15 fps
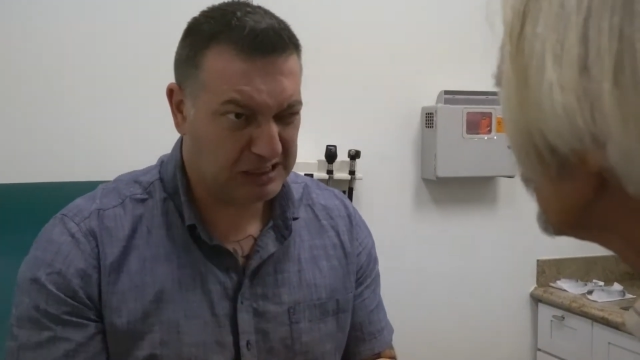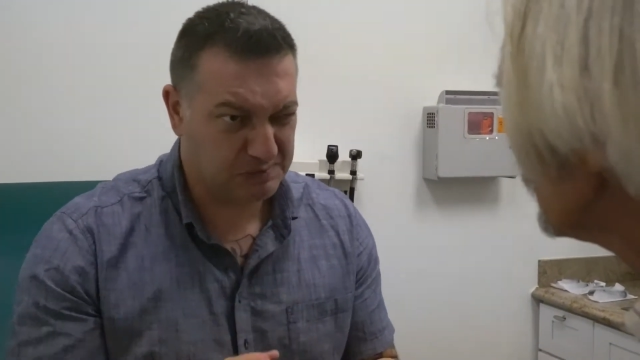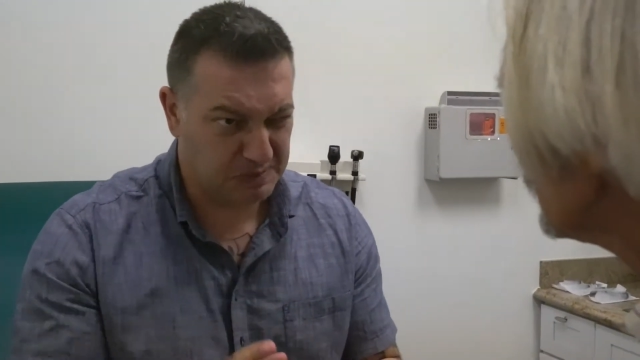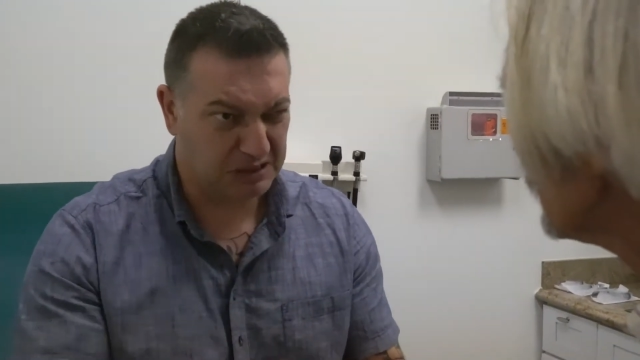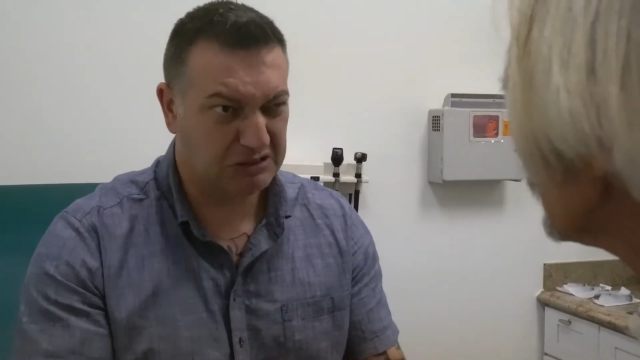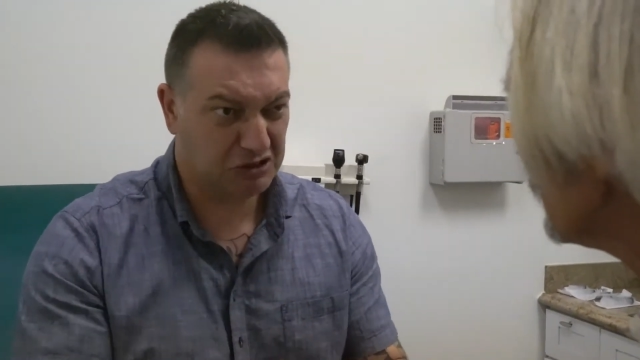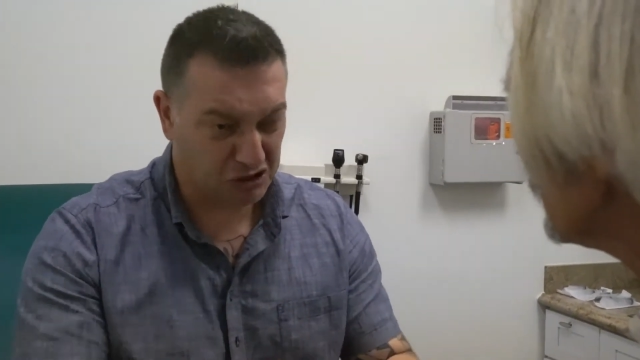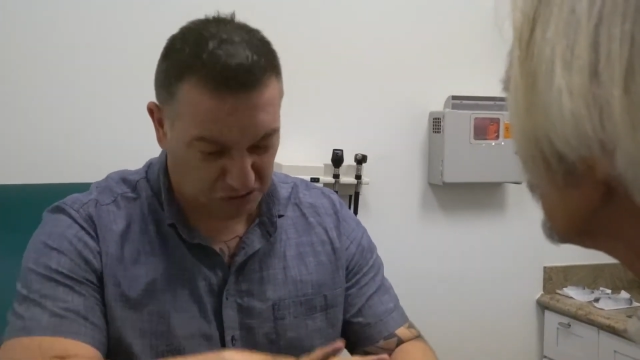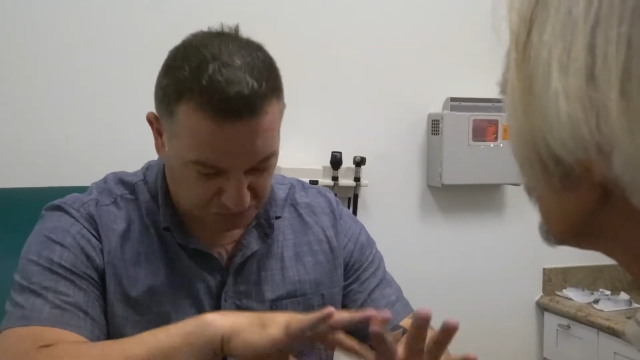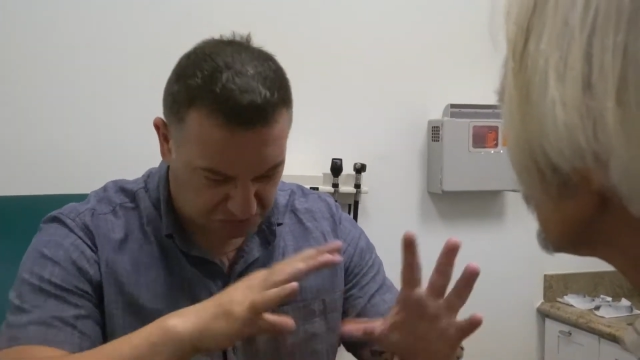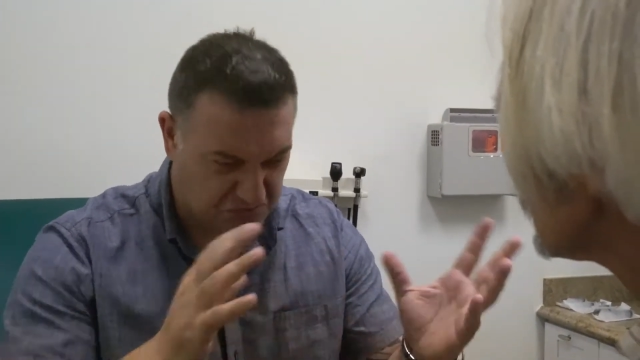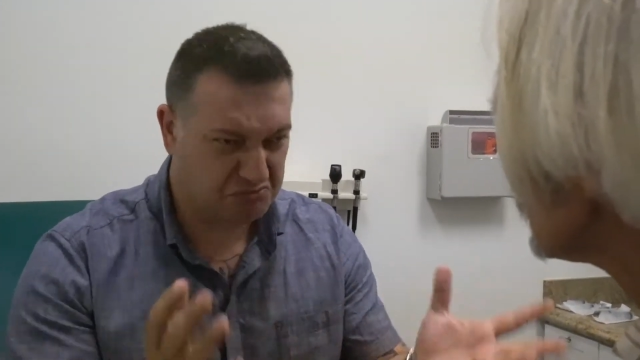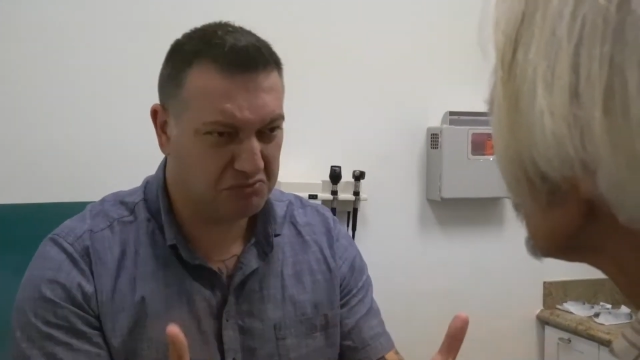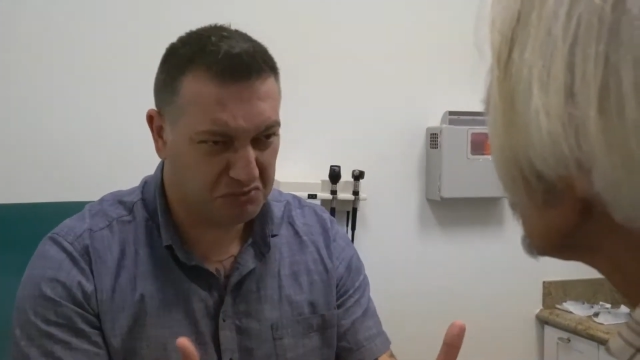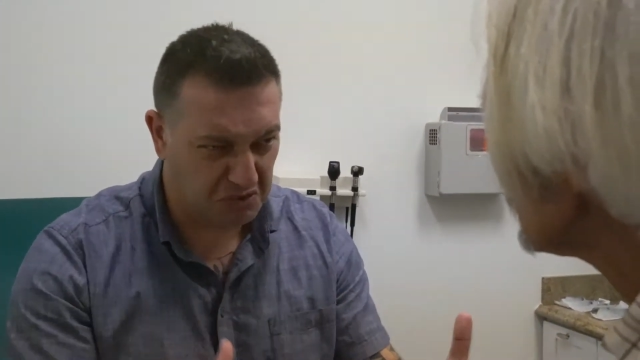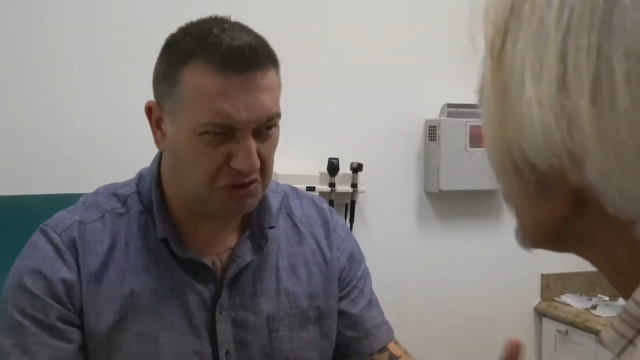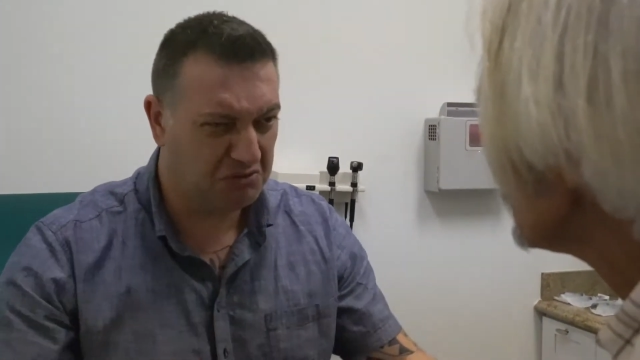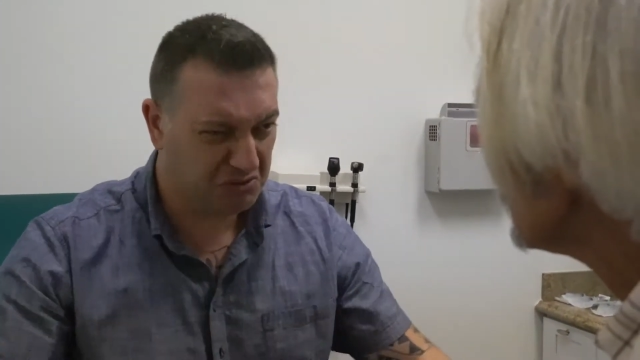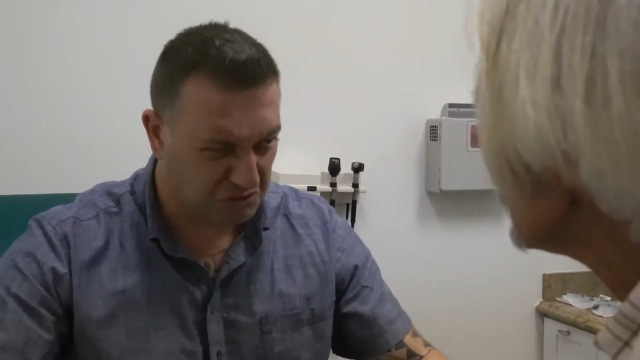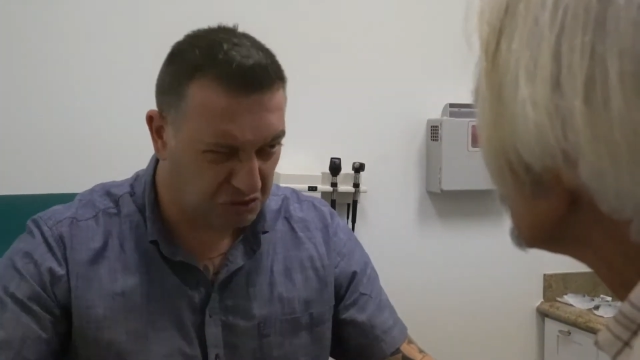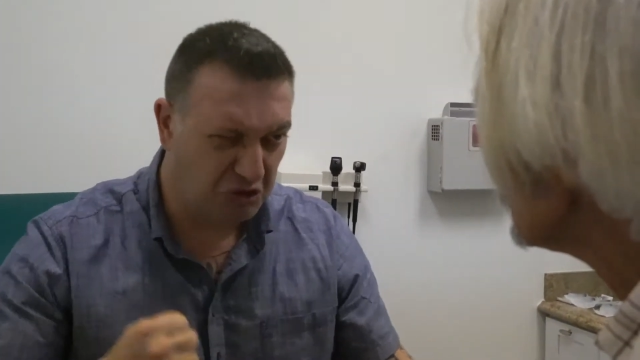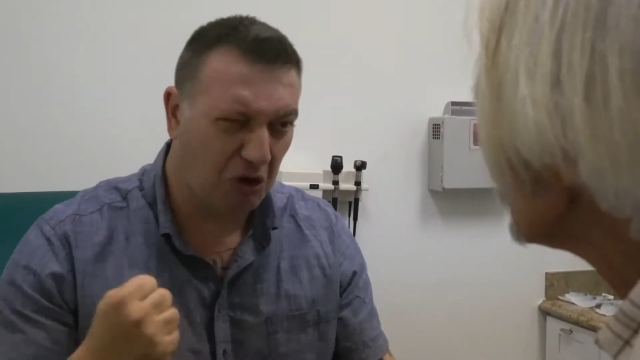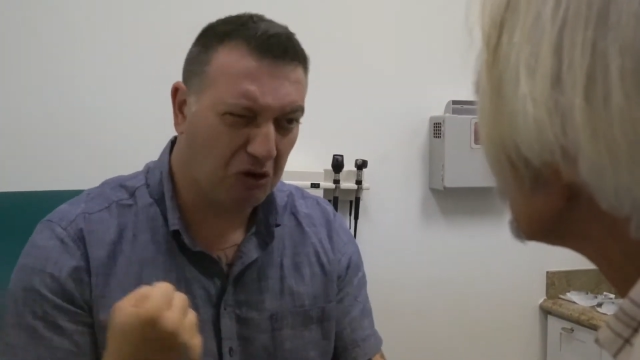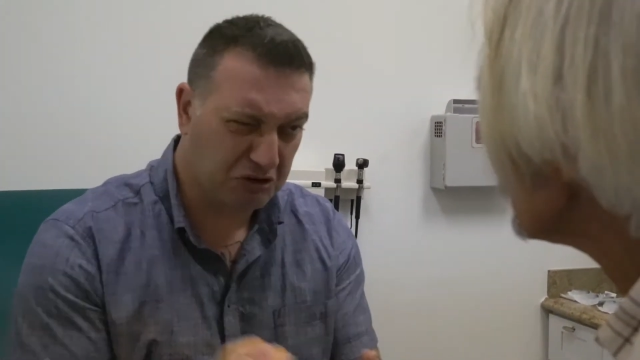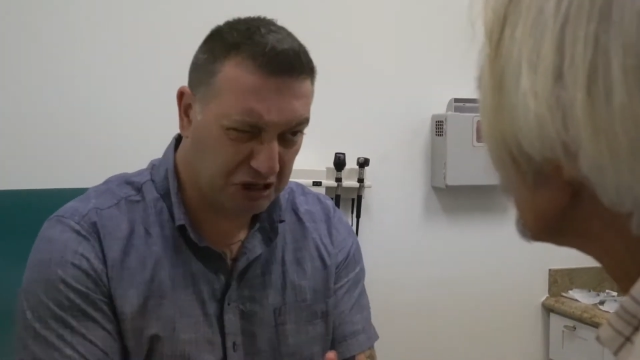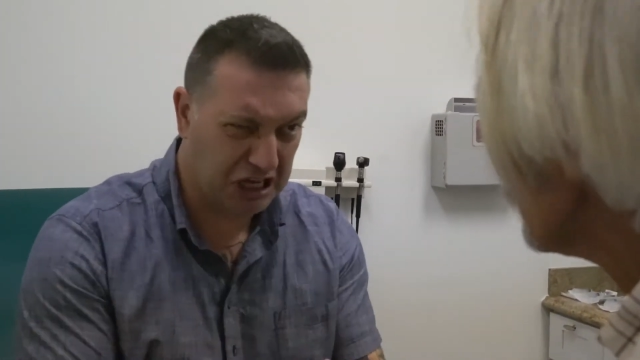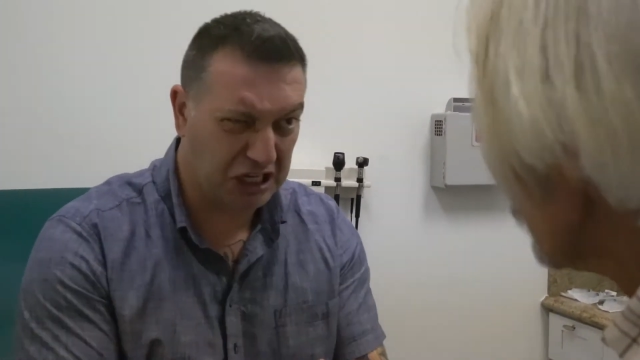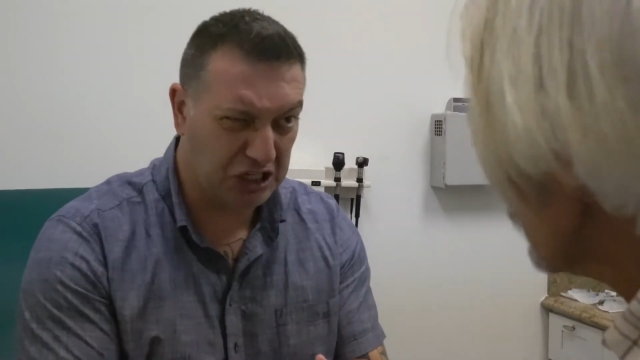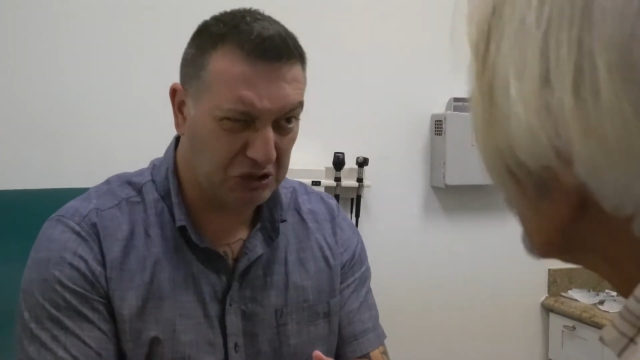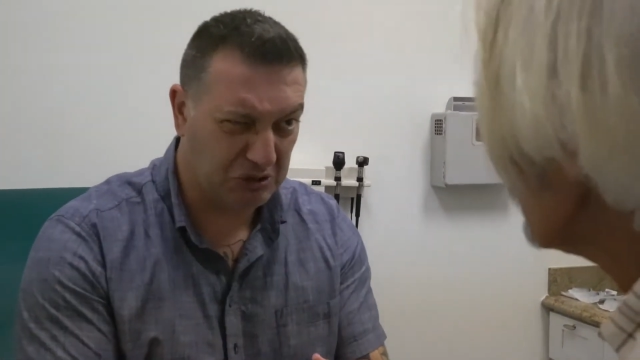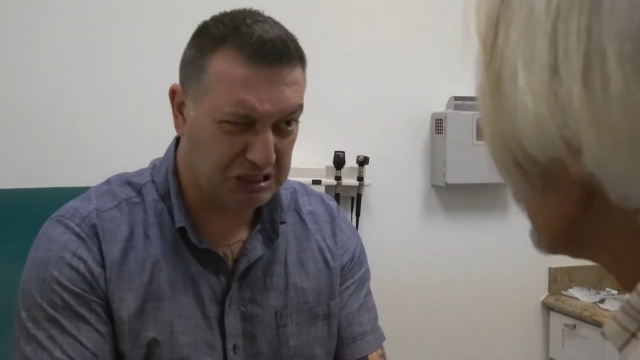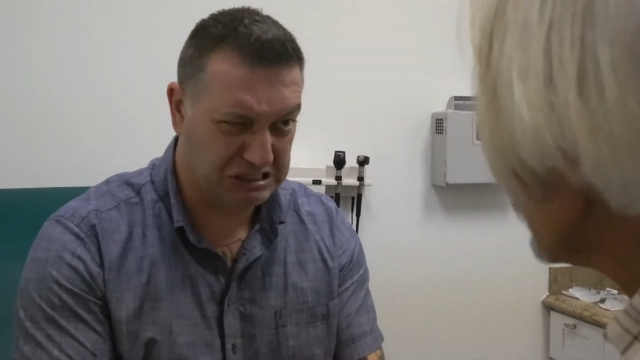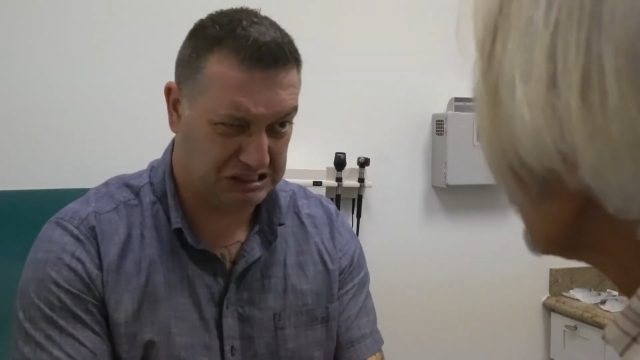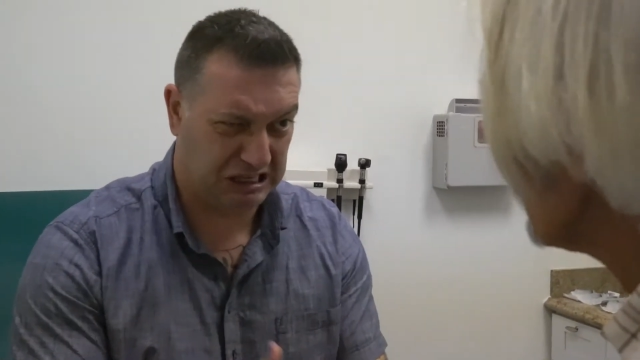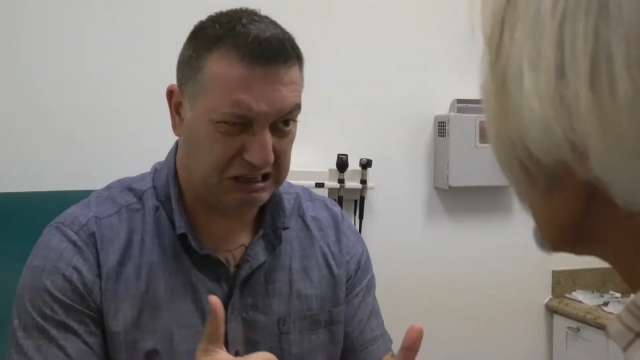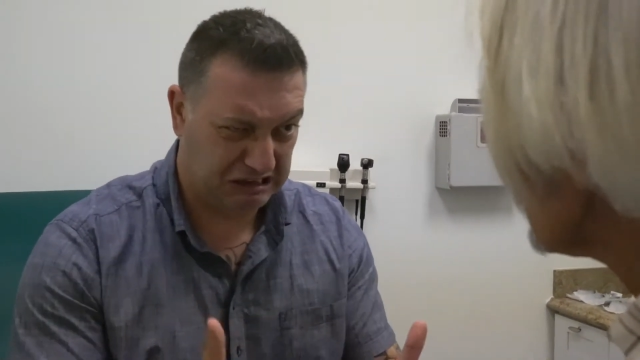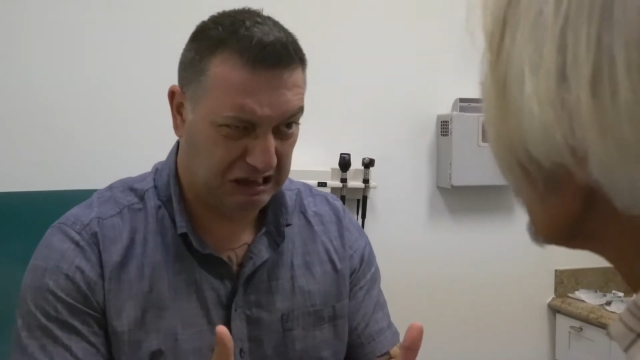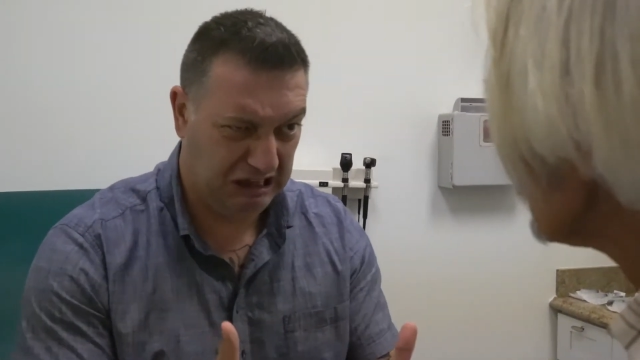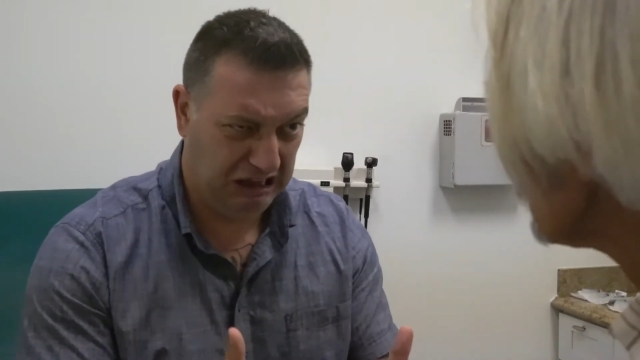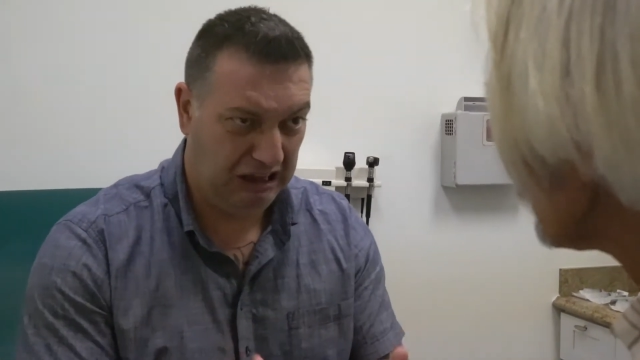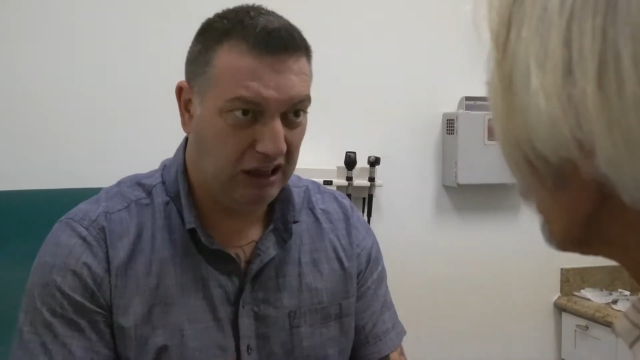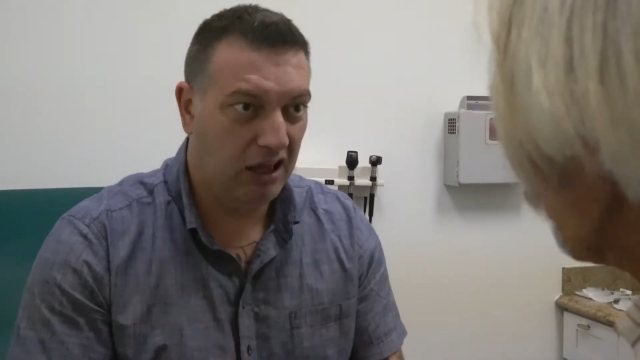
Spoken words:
but okay, USA, huh?